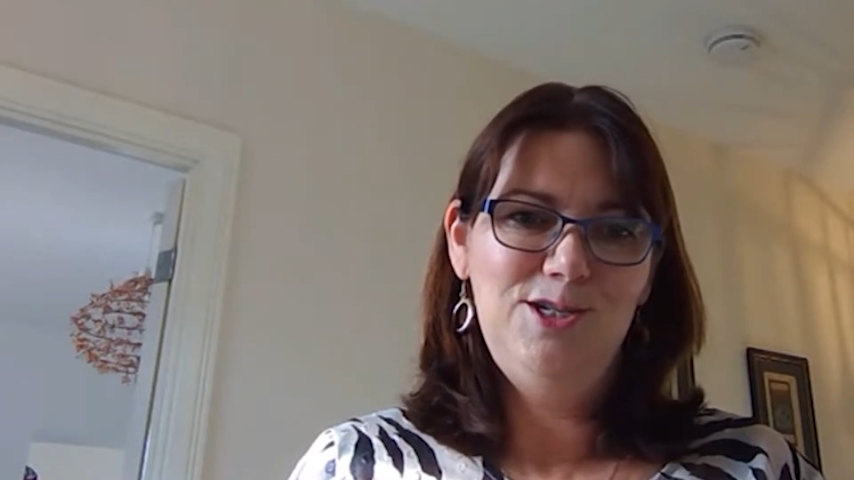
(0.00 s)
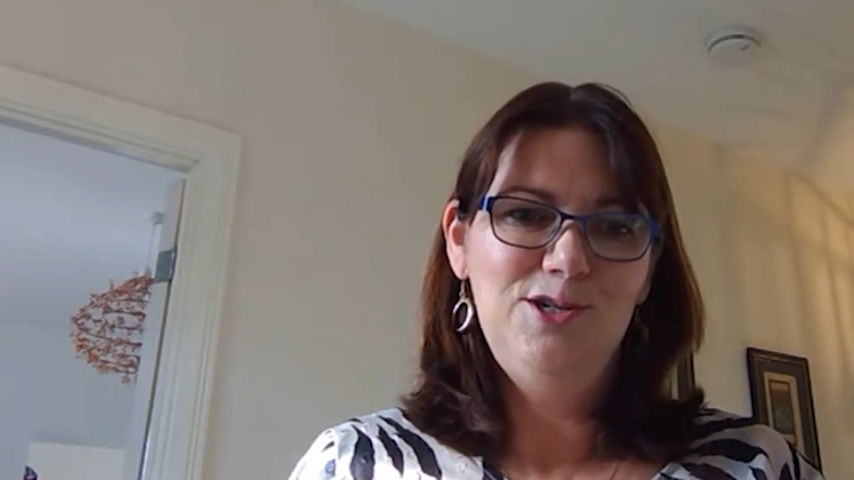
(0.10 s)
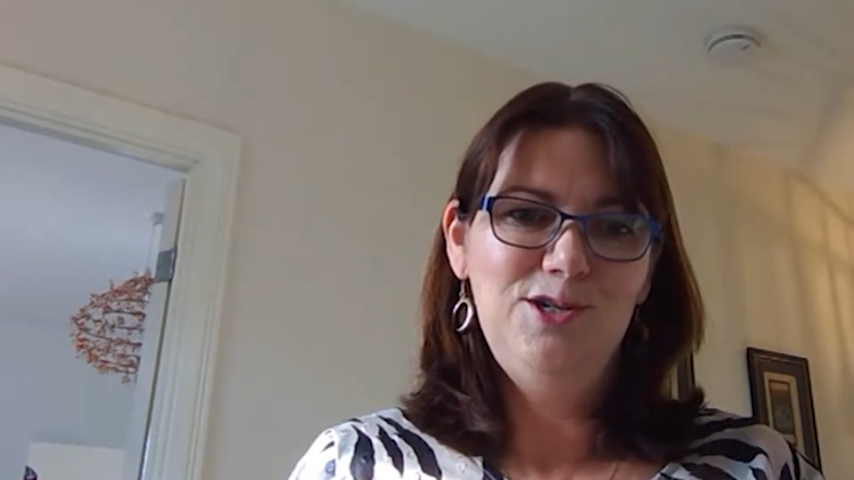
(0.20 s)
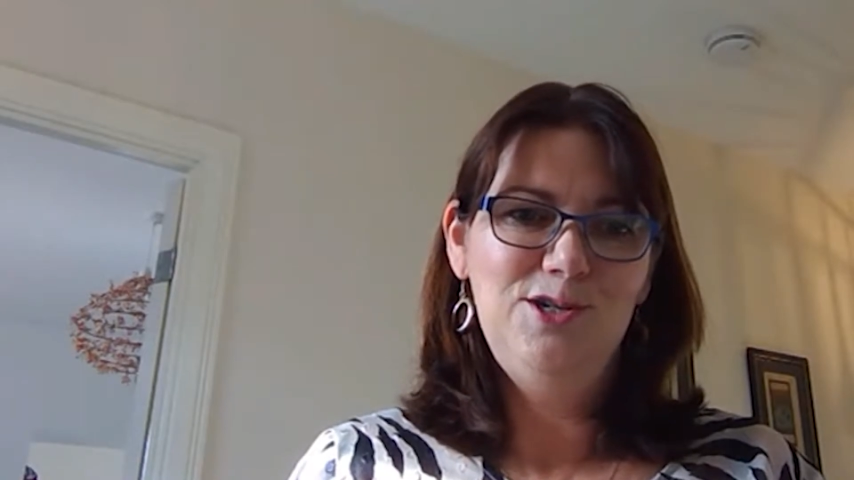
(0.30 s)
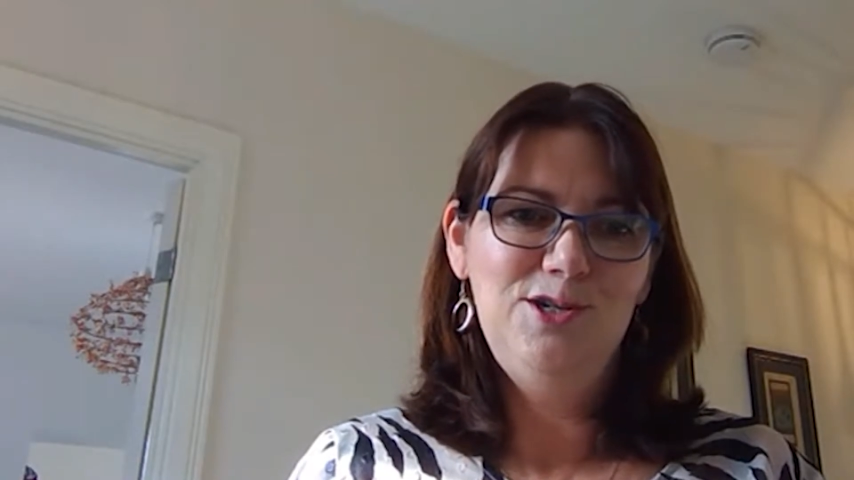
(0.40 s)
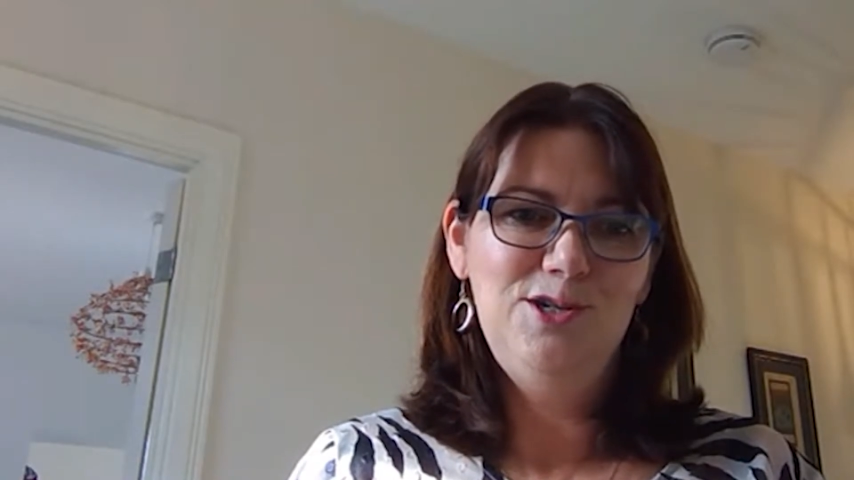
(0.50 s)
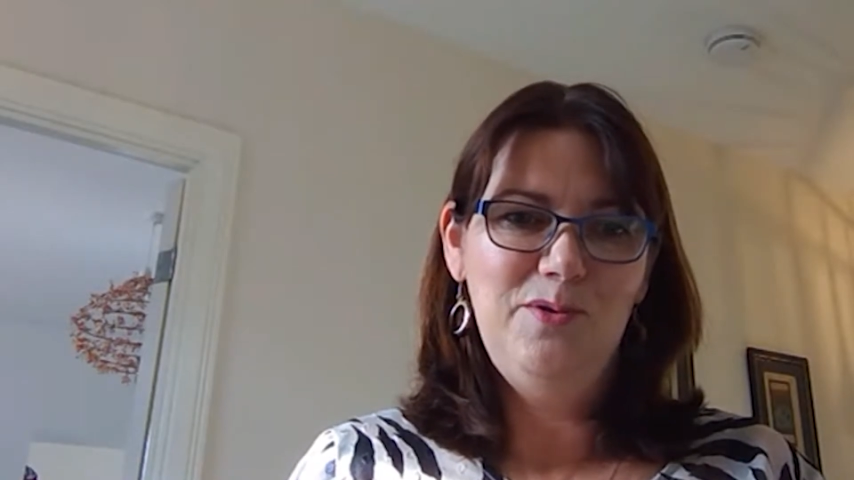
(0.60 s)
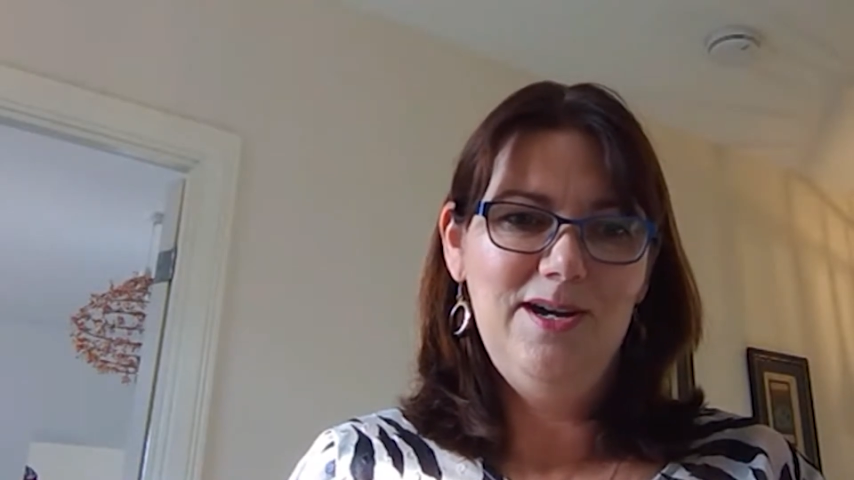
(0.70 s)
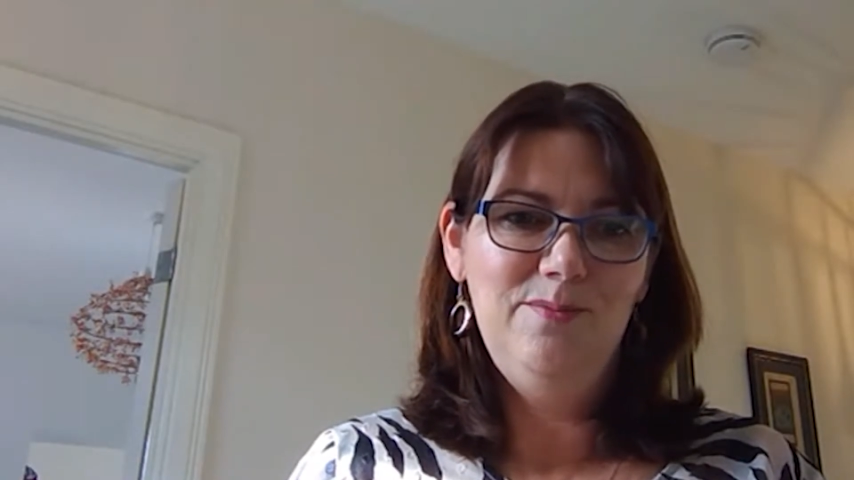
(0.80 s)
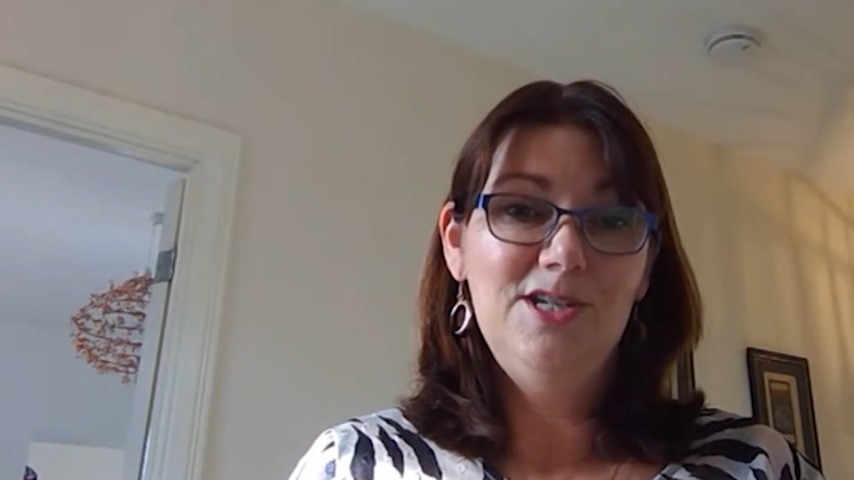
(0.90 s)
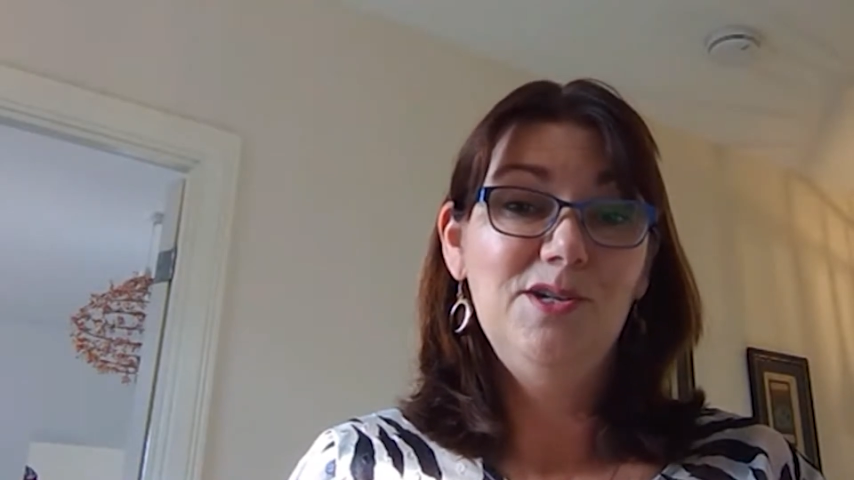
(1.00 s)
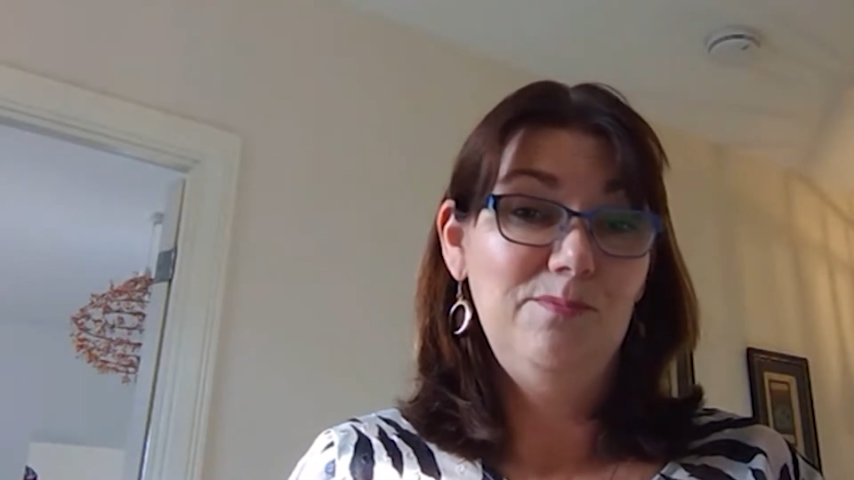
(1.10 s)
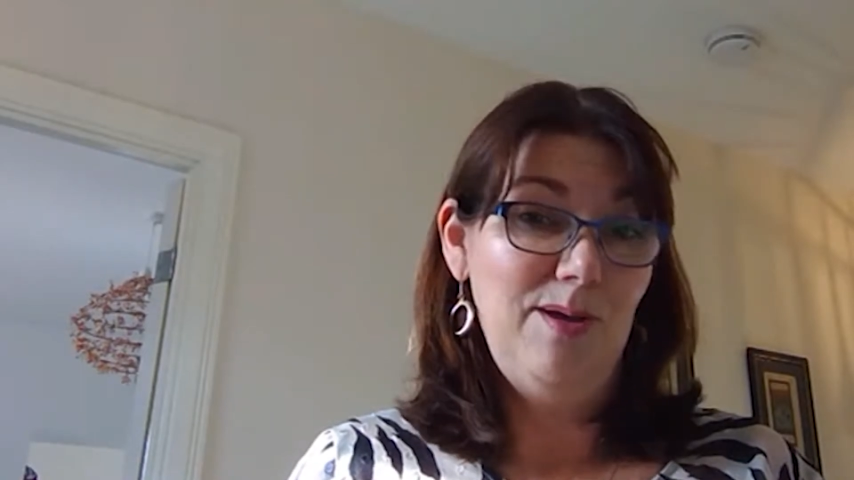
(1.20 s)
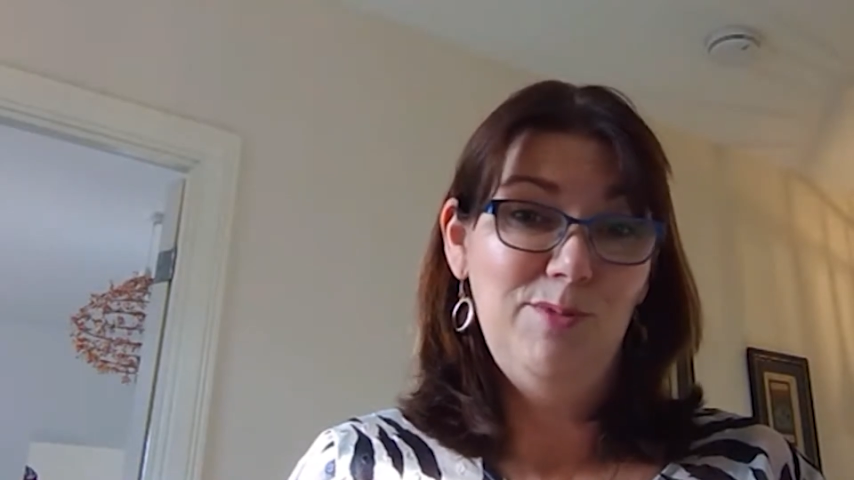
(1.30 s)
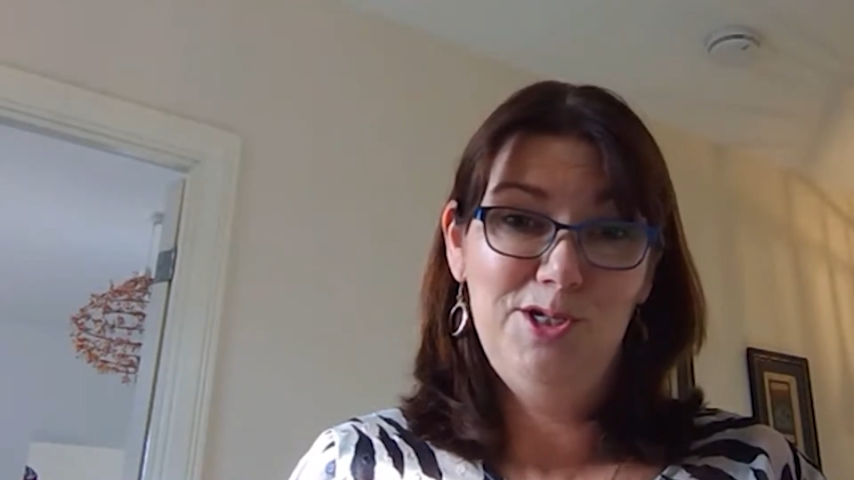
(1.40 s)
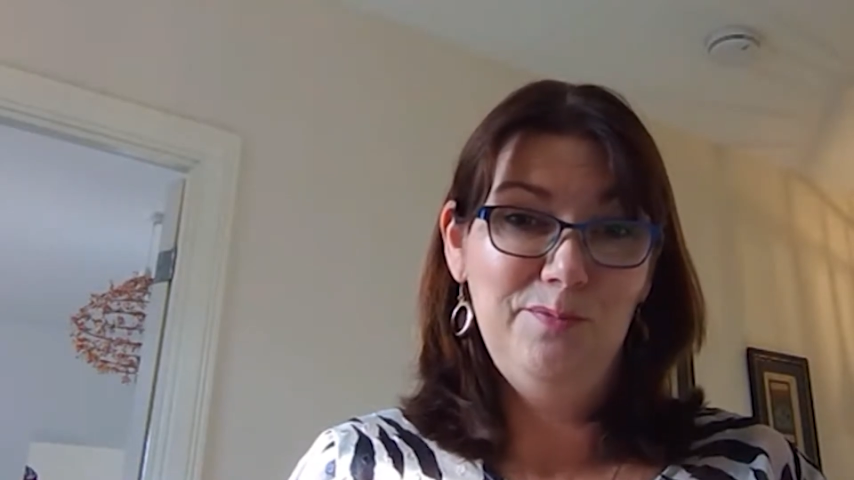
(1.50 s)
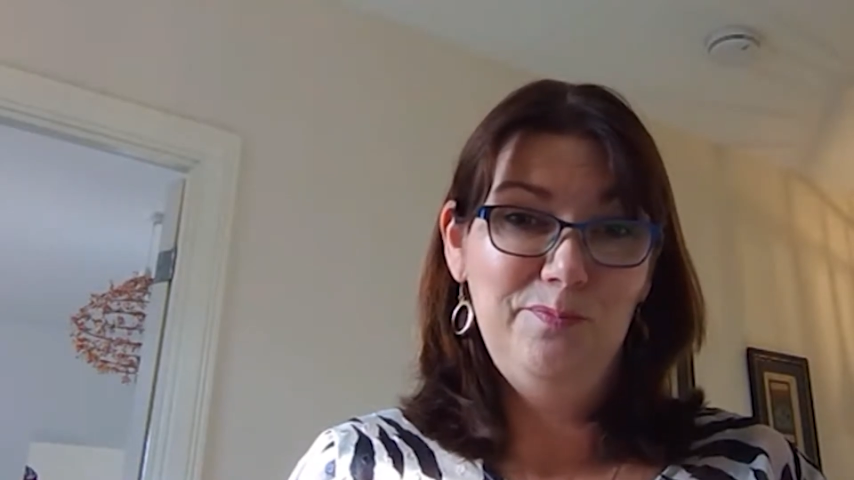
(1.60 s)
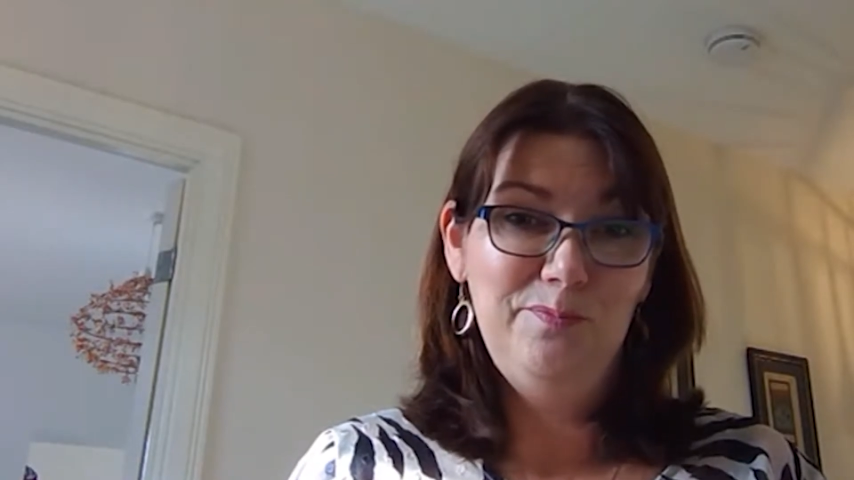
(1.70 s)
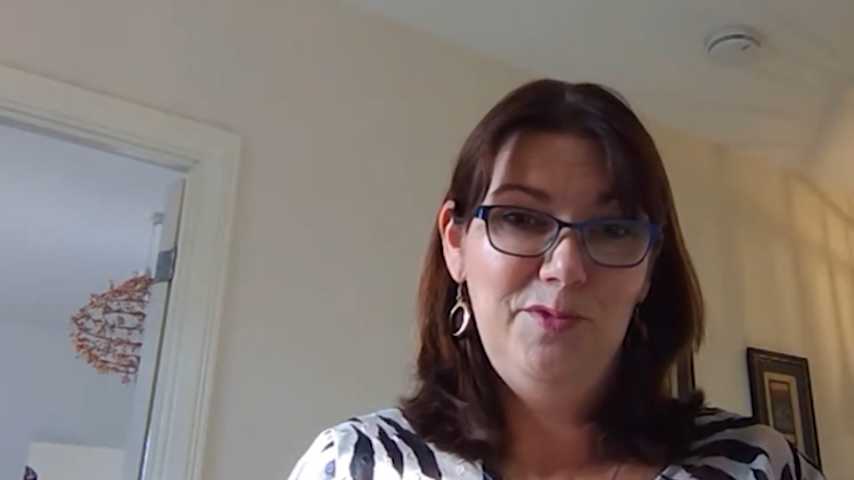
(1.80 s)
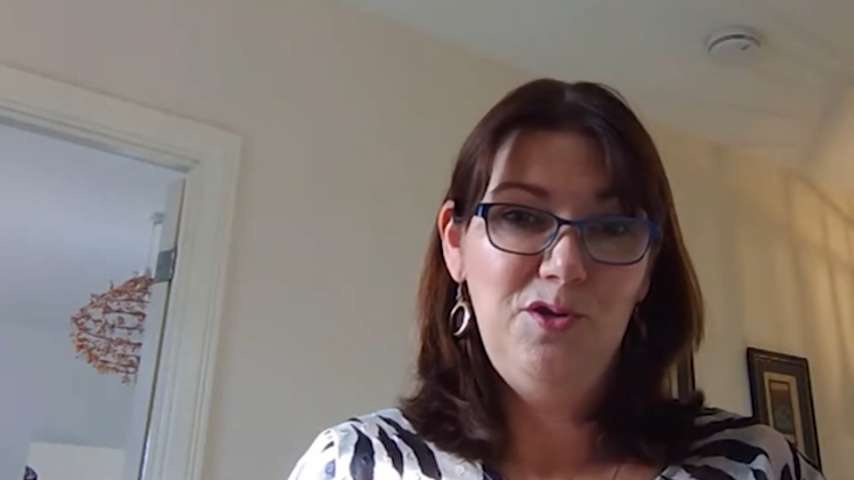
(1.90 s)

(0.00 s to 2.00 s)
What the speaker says: to a gym membership.